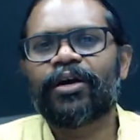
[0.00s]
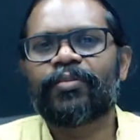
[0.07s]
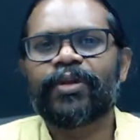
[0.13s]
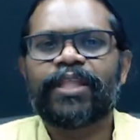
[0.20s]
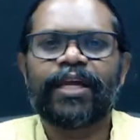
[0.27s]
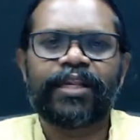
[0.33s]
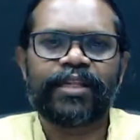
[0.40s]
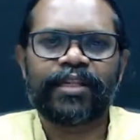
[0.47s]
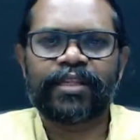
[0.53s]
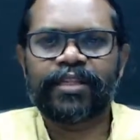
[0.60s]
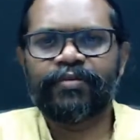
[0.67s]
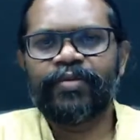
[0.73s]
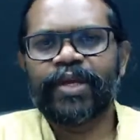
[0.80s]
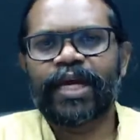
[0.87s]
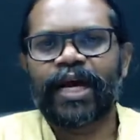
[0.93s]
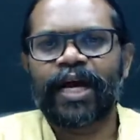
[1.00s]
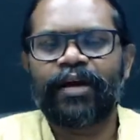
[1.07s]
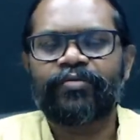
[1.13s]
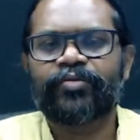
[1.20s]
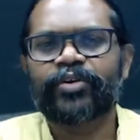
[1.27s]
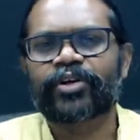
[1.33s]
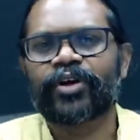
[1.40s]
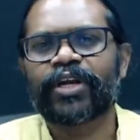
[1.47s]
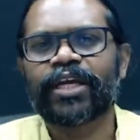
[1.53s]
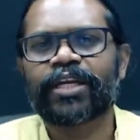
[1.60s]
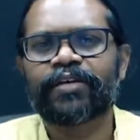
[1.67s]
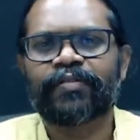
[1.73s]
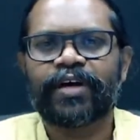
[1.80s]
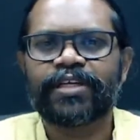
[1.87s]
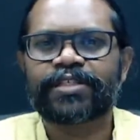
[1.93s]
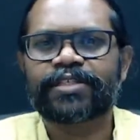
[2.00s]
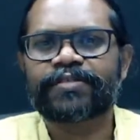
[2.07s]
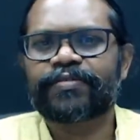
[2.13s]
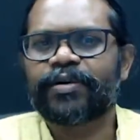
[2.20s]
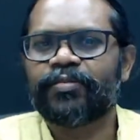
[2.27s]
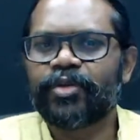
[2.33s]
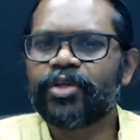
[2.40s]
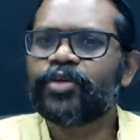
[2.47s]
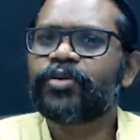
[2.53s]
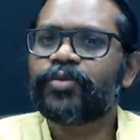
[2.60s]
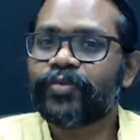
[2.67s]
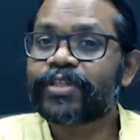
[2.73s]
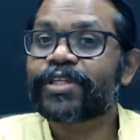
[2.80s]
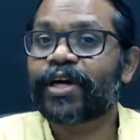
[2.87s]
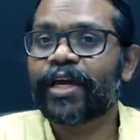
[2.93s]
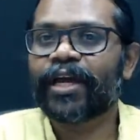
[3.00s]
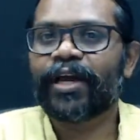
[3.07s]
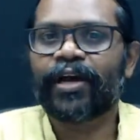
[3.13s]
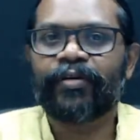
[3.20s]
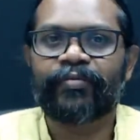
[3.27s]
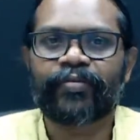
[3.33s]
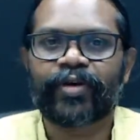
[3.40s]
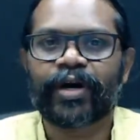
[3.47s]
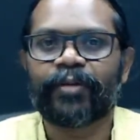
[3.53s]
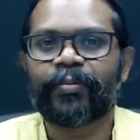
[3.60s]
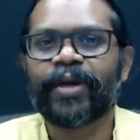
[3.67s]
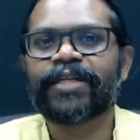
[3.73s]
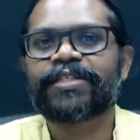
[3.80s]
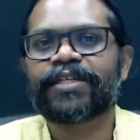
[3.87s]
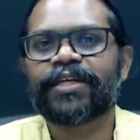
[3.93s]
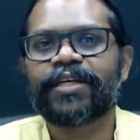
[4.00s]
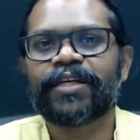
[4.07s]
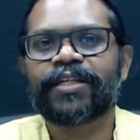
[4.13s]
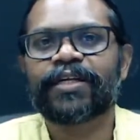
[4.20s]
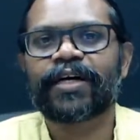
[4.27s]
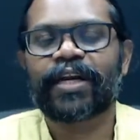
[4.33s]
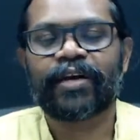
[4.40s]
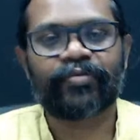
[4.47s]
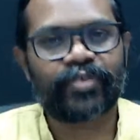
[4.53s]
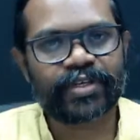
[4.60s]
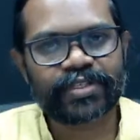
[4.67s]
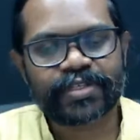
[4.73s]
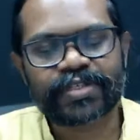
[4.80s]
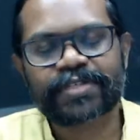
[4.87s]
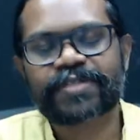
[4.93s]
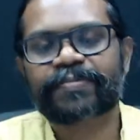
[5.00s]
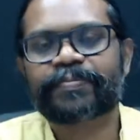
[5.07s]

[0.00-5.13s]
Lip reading: But then we have photonic devices from Liu, which I have mentioned in the references.